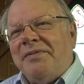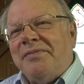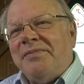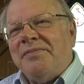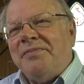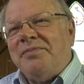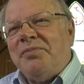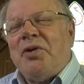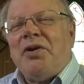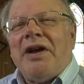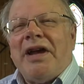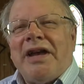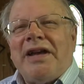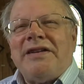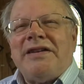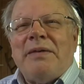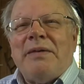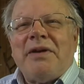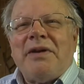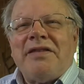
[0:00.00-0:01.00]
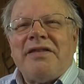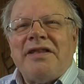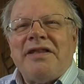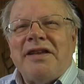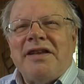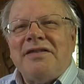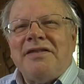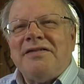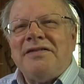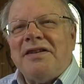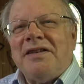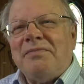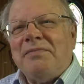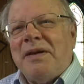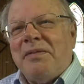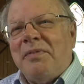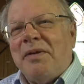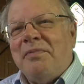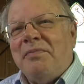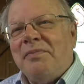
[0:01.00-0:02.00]
more academic things than
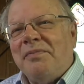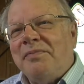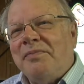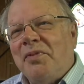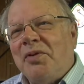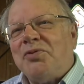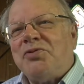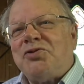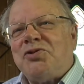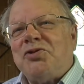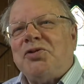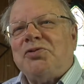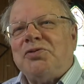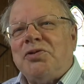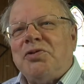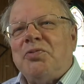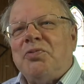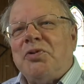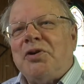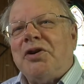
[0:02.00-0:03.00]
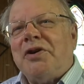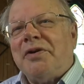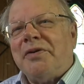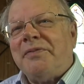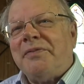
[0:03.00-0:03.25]
maybe most children were.